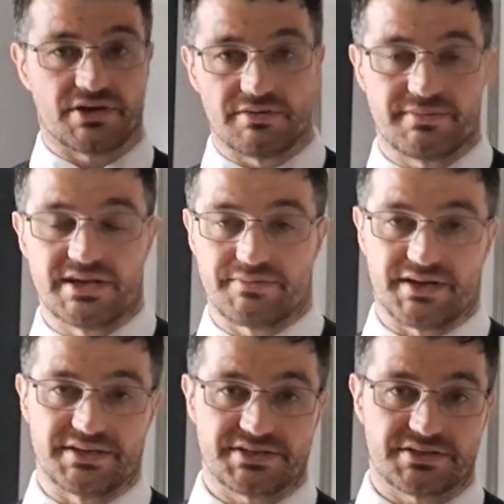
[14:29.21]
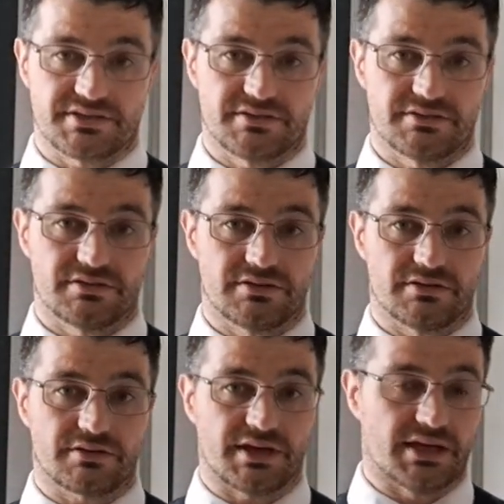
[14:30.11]
or minimized.
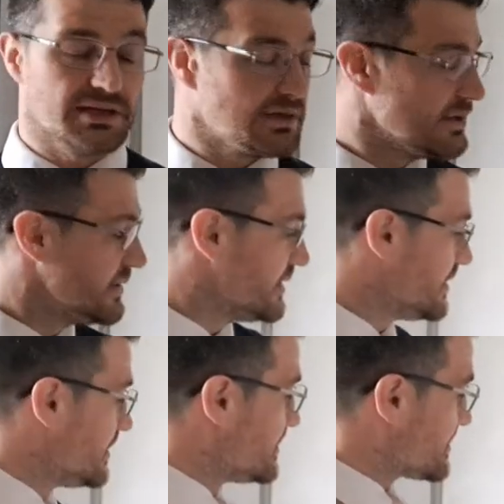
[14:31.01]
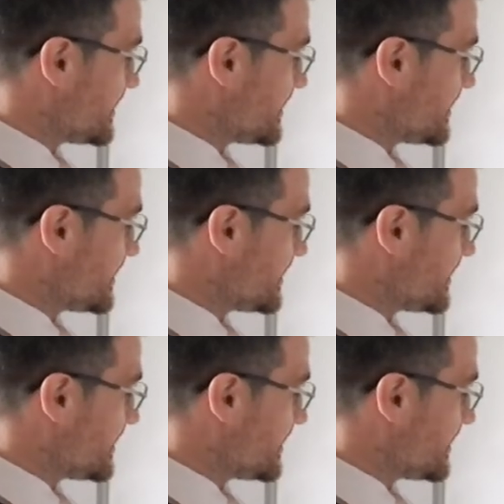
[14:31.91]
Okay, so